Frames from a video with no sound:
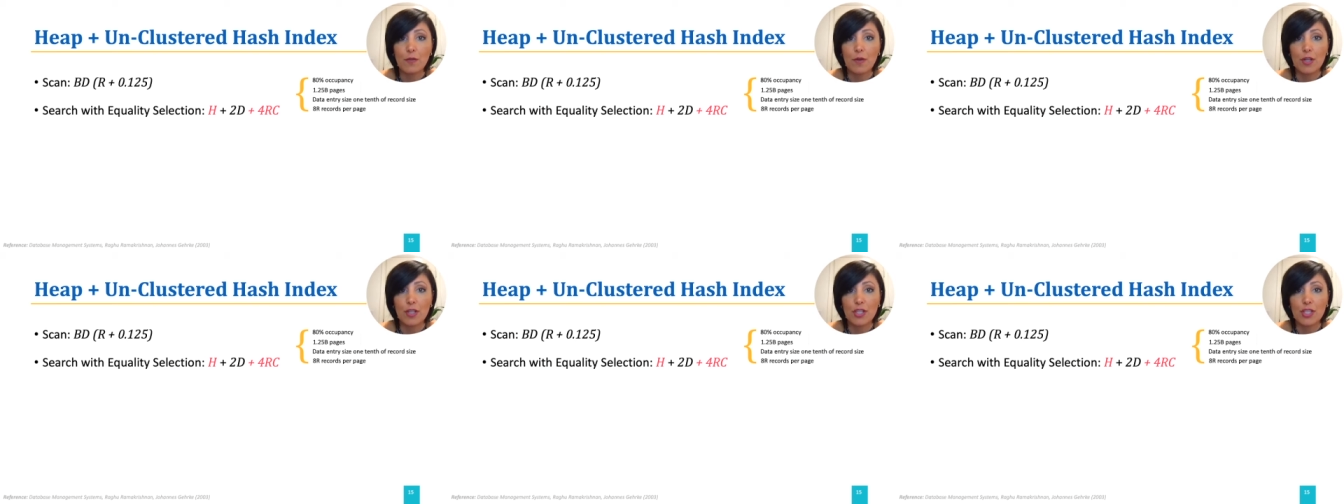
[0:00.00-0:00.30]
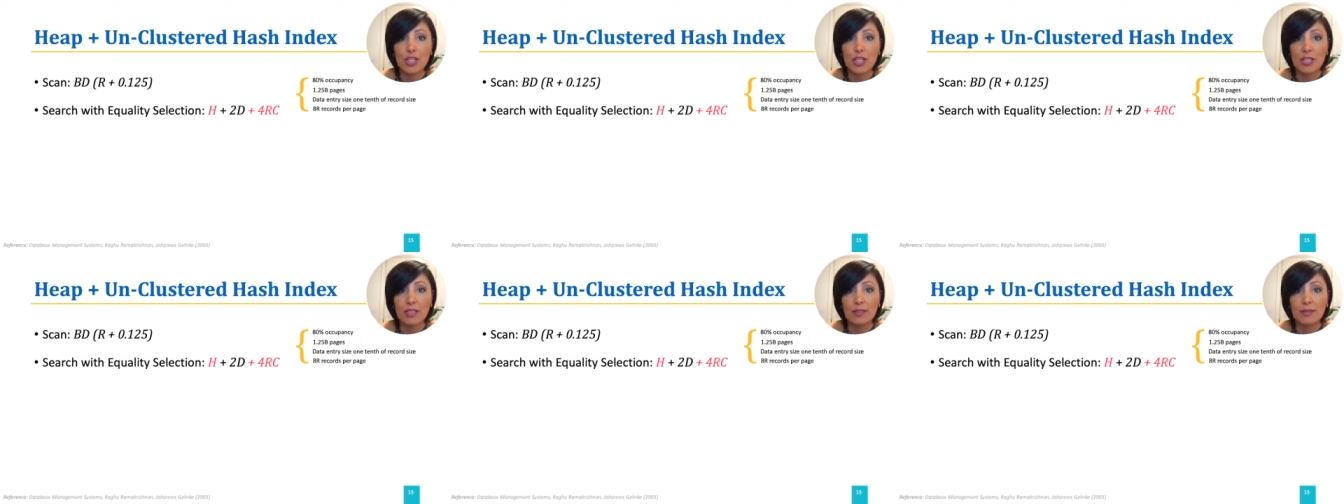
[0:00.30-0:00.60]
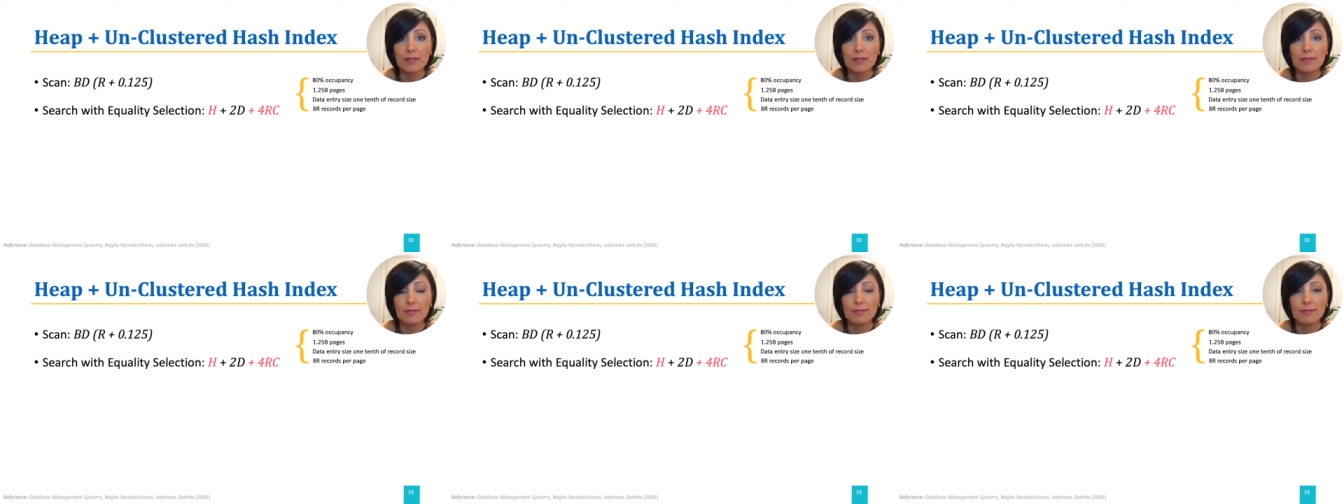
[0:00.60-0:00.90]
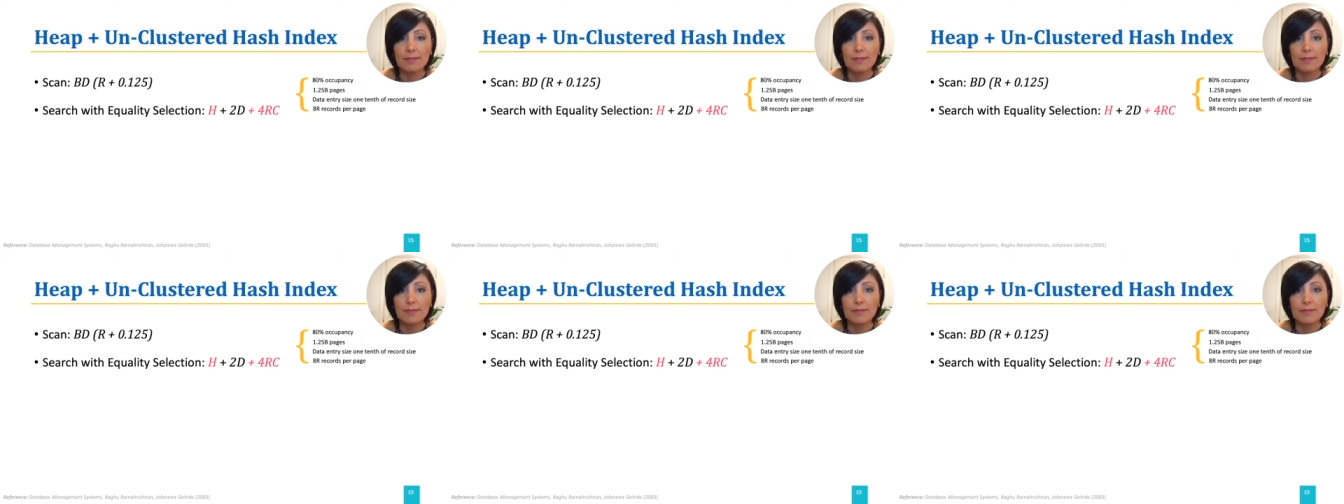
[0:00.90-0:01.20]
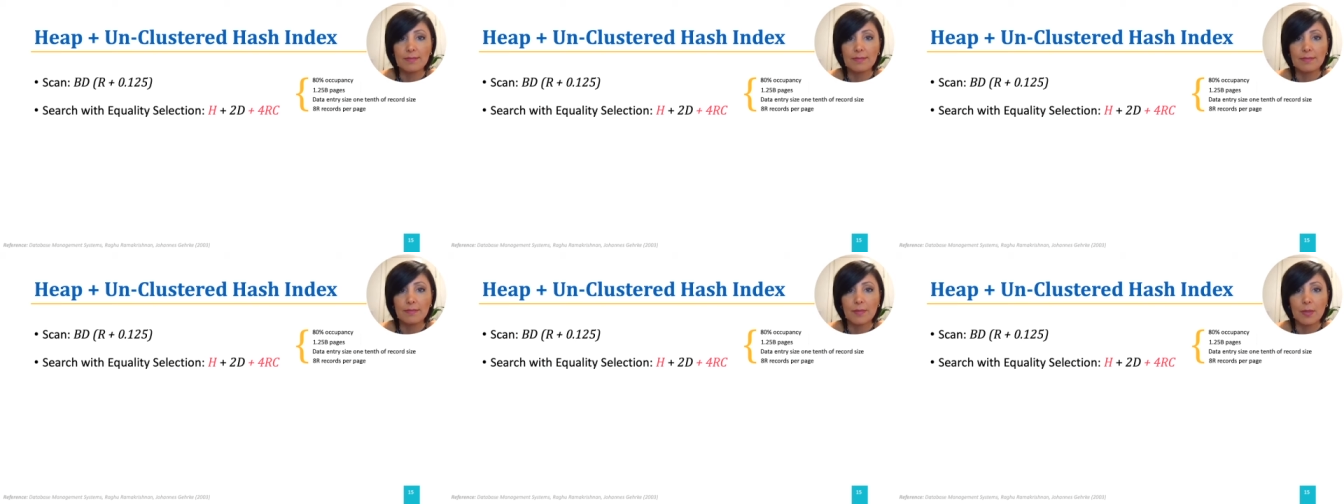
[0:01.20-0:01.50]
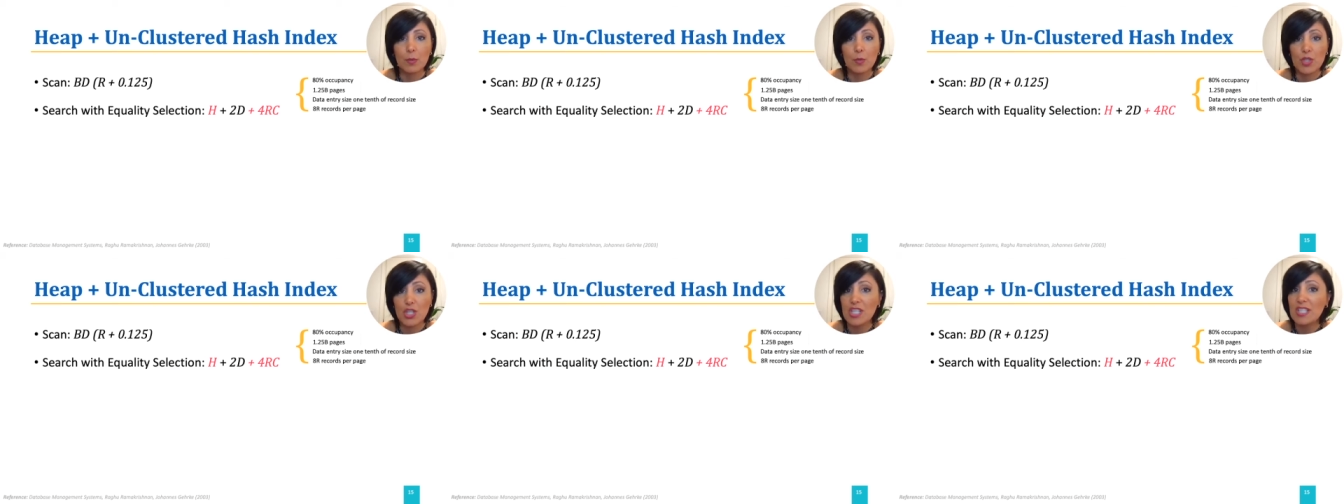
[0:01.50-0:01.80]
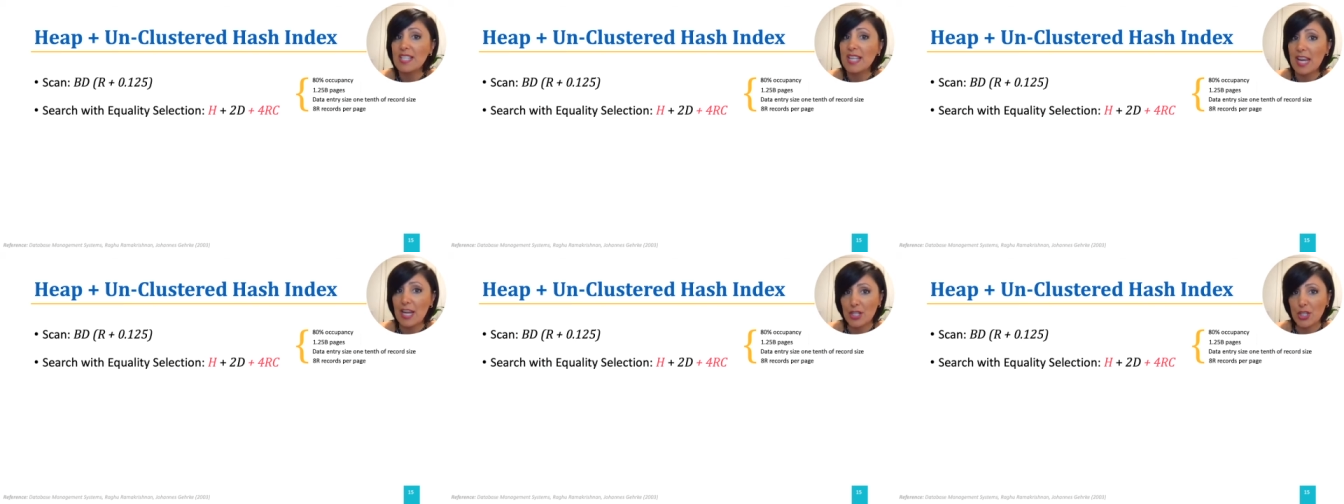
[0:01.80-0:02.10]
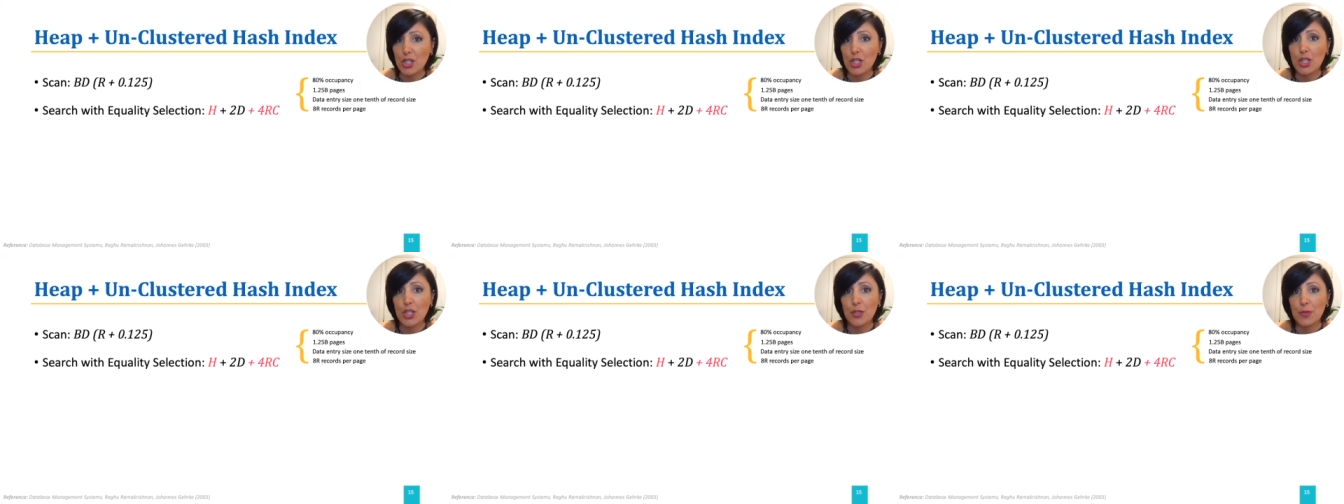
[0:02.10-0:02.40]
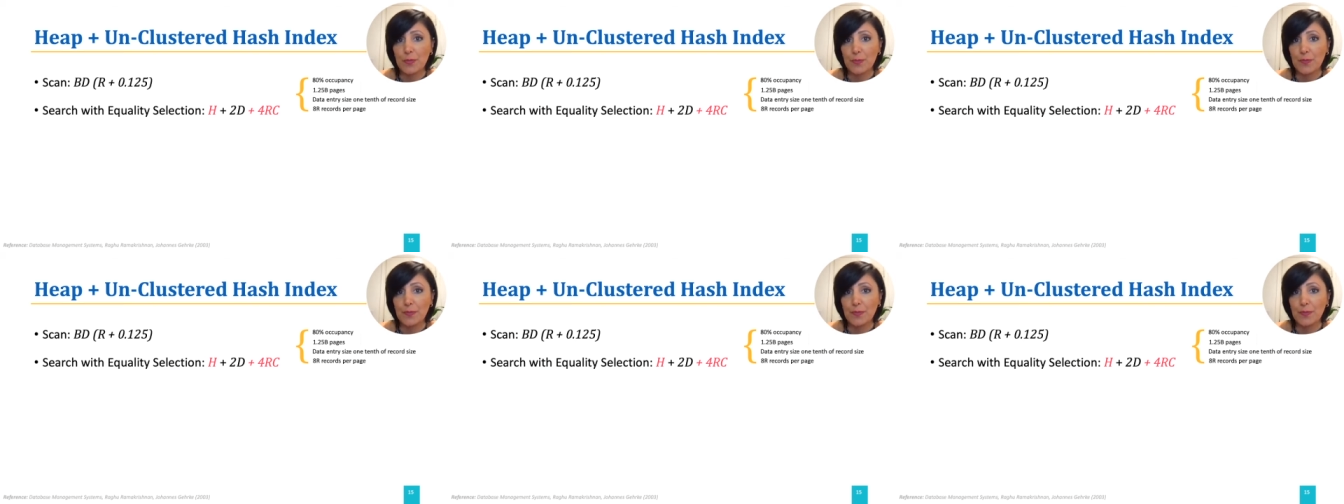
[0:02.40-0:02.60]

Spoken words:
function, which is H.